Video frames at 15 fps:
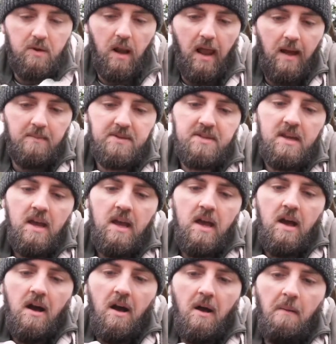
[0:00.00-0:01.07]
collapse.
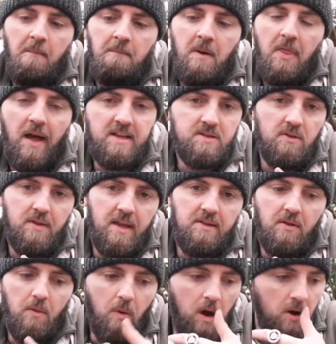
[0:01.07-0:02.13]
But that's not the
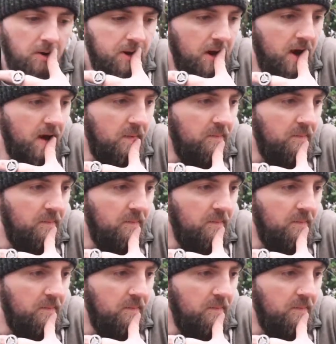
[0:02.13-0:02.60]
end of the world.